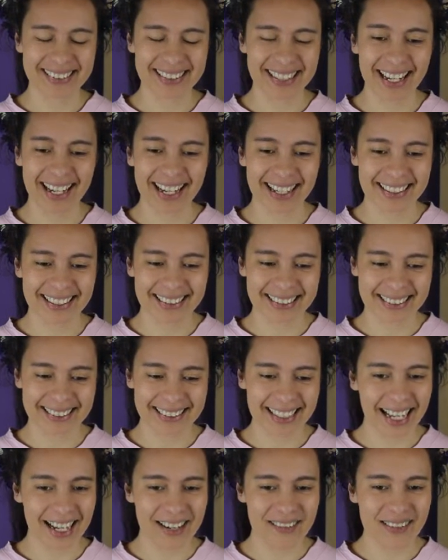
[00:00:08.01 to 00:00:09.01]
And
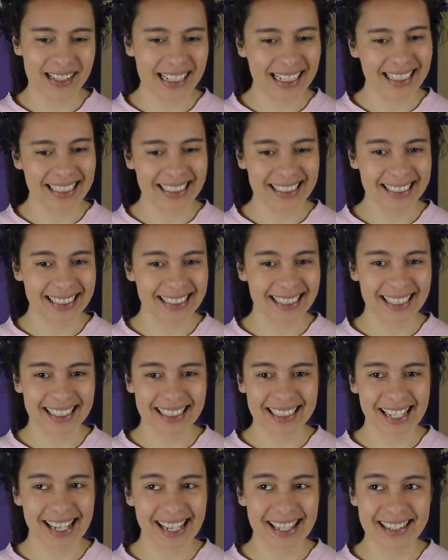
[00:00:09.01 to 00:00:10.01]
I mean,
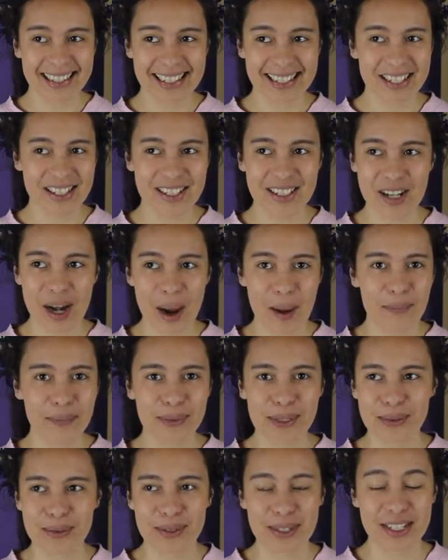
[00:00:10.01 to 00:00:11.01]
this
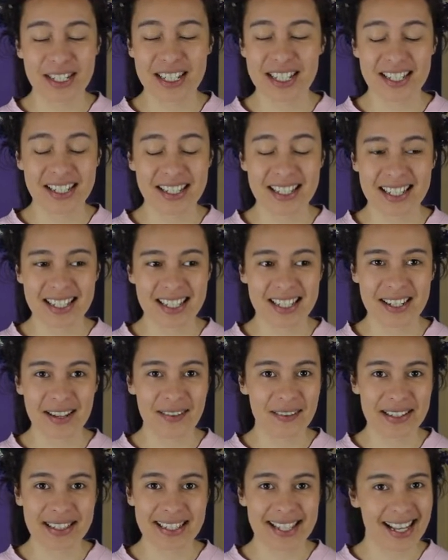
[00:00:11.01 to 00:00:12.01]
chapter was just
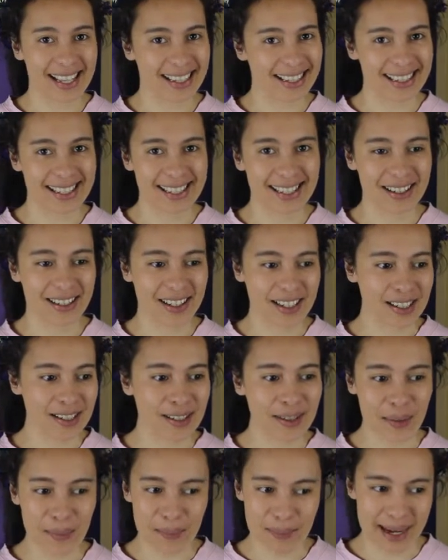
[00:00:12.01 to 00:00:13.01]
so intense on
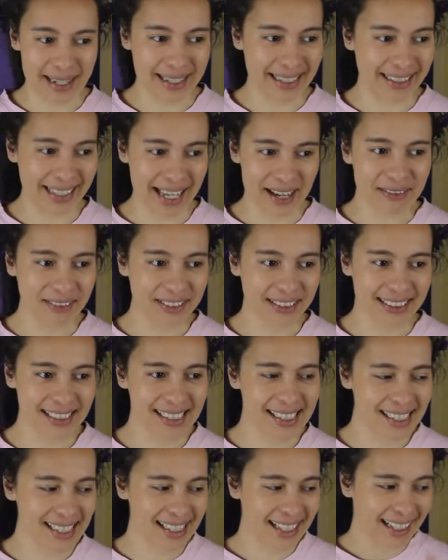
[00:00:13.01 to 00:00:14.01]
so many
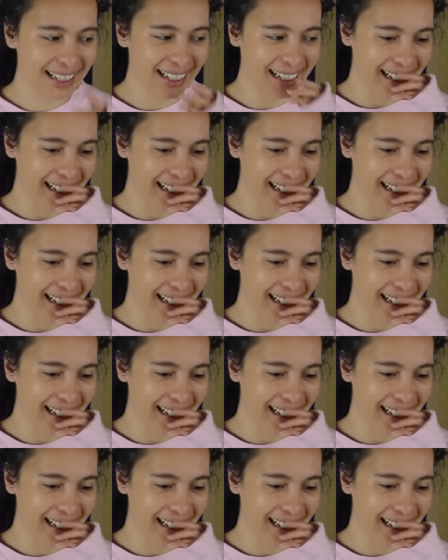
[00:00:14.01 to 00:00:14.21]
levels.